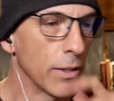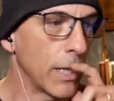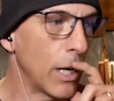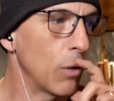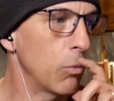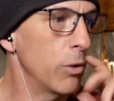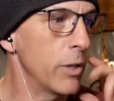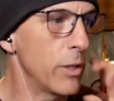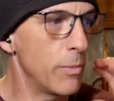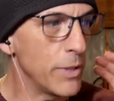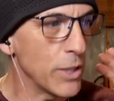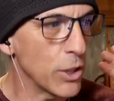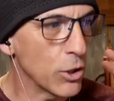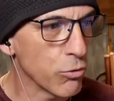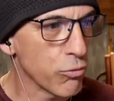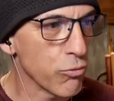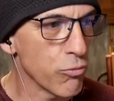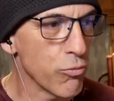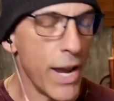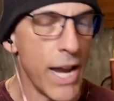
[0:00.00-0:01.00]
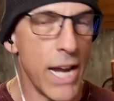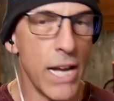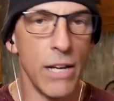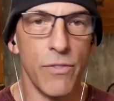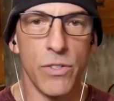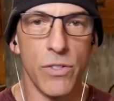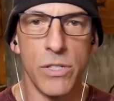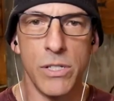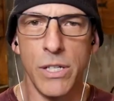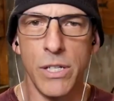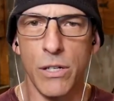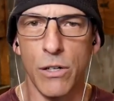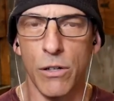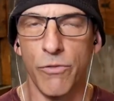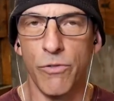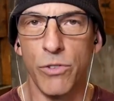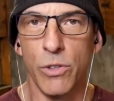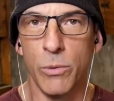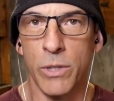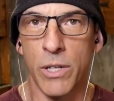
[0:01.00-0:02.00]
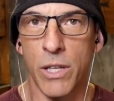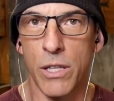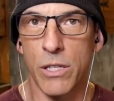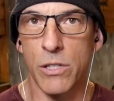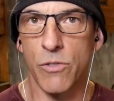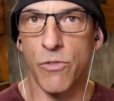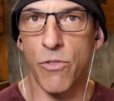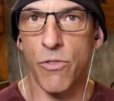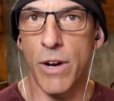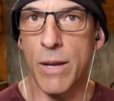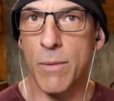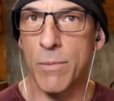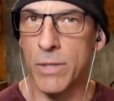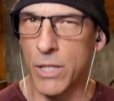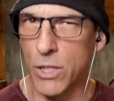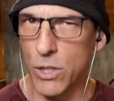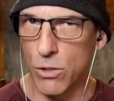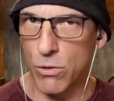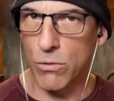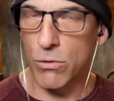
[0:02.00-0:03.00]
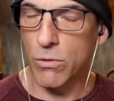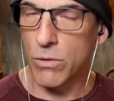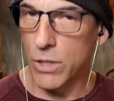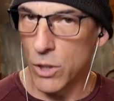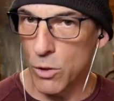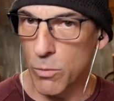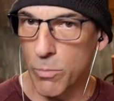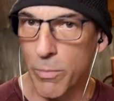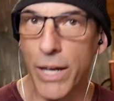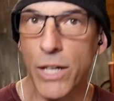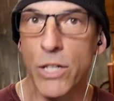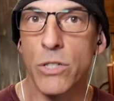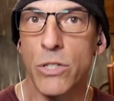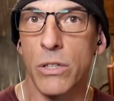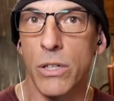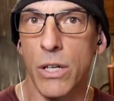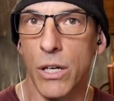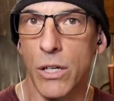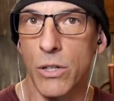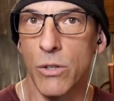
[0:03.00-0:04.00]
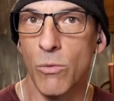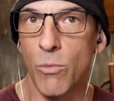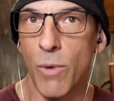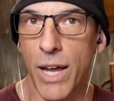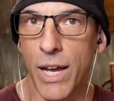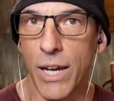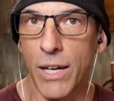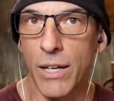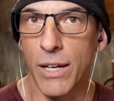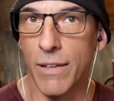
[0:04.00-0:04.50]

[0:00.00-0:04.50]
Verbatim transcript: God, wouldn't it be great if a seagull flew into this frame? And then you're then you're patient and you wait.